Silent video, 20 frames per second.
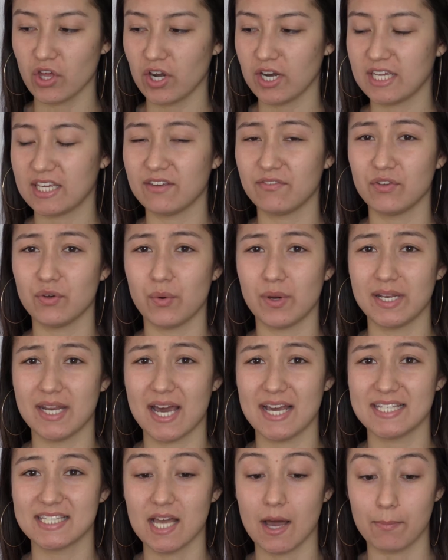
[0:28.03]
thought I'd give you a
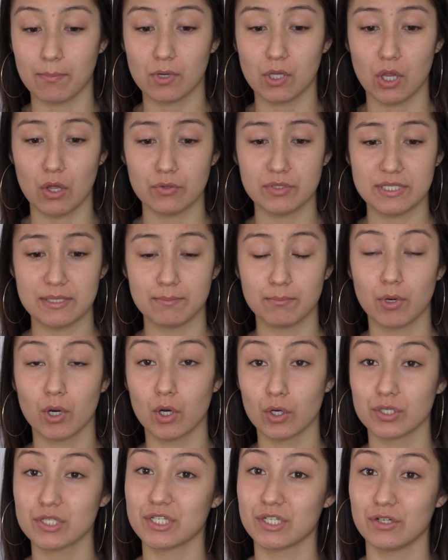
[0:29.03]
nice up close and
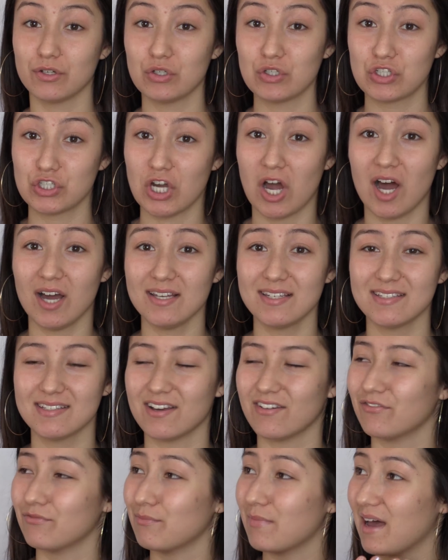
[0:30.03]
personal shot
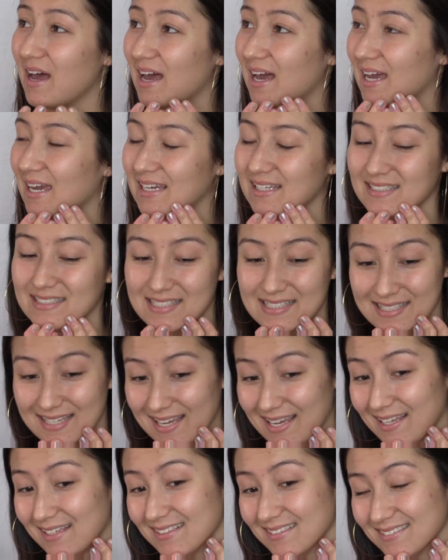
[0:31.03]
of my
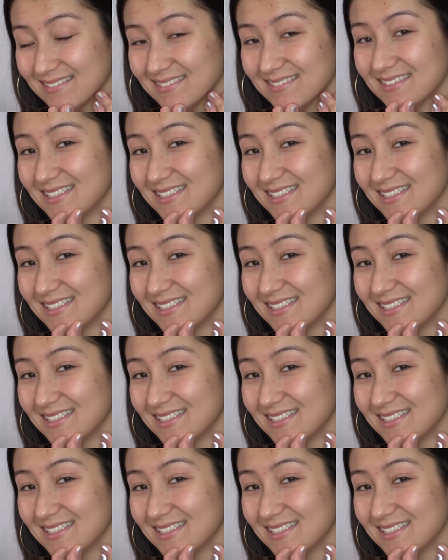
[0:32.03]
skin.